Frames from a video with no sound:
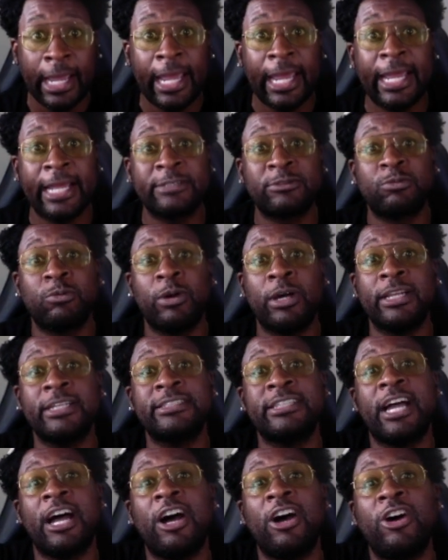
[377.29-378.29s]
as well
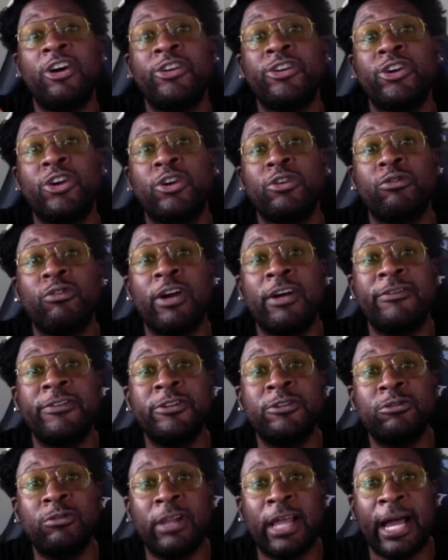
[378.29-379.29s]
as our unearned
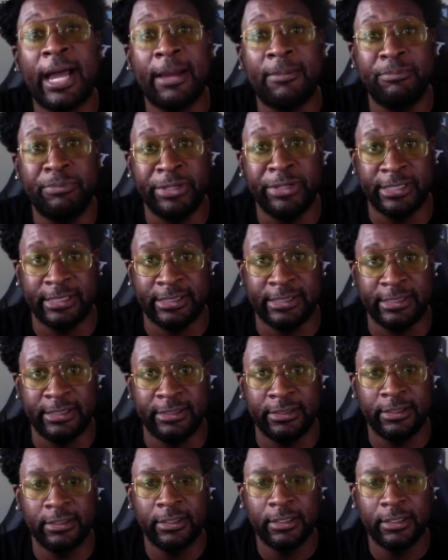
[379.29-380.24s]
revenue liability.